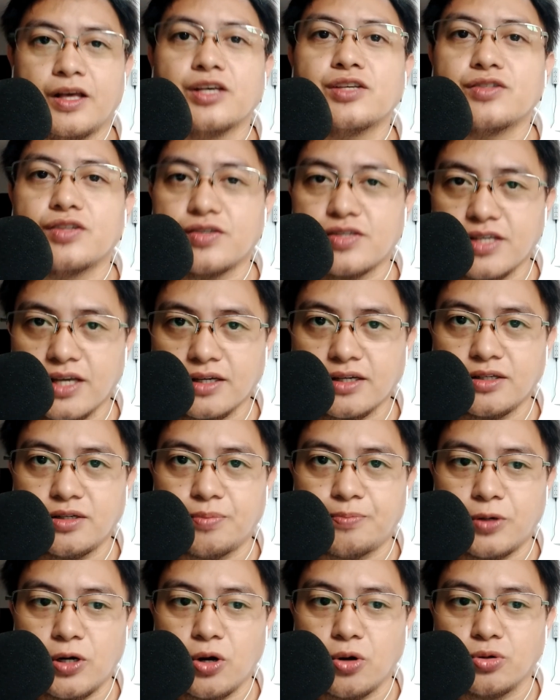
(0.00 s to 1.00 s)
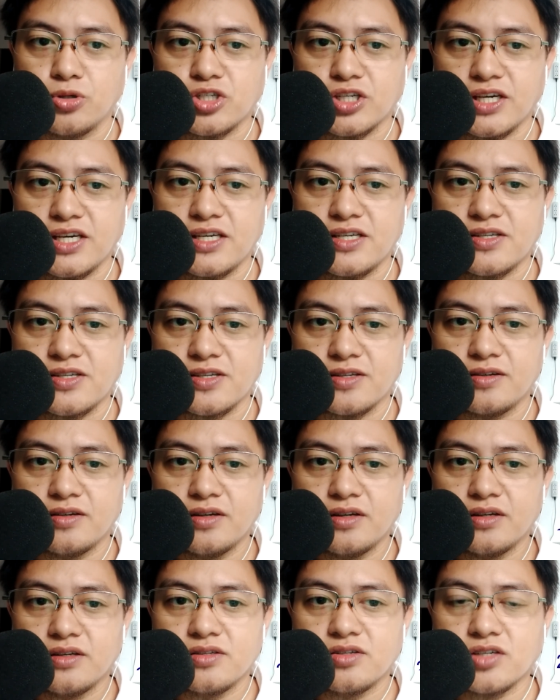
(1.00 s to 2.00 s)
The second approach is
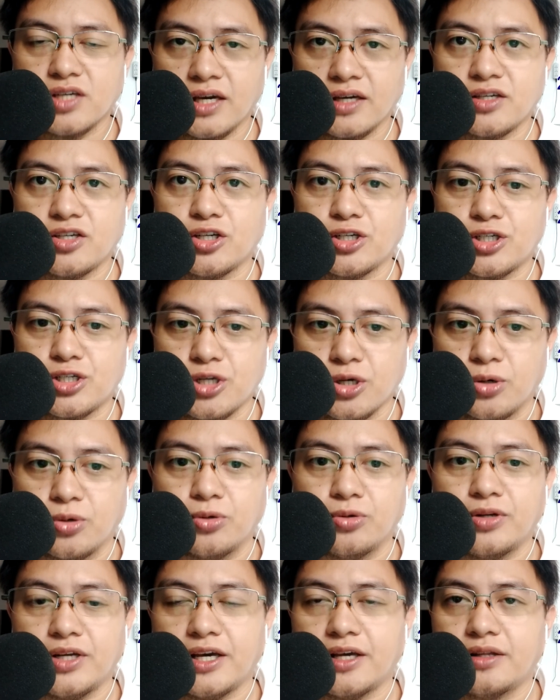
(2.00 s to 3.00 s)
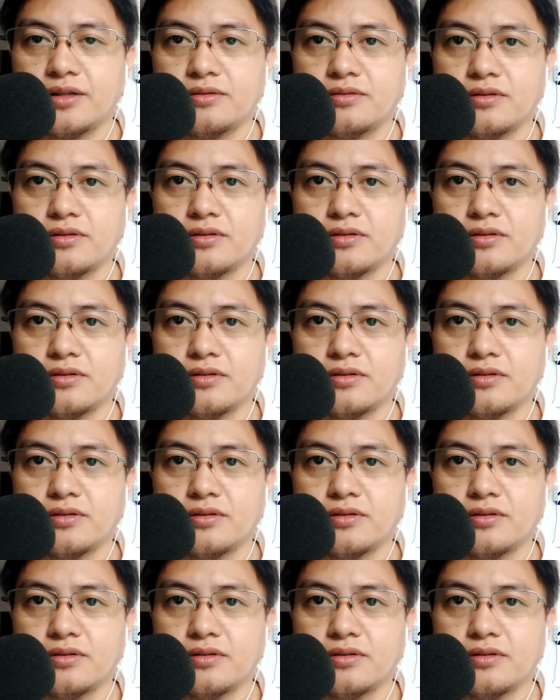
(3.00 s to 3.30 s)
check your tone and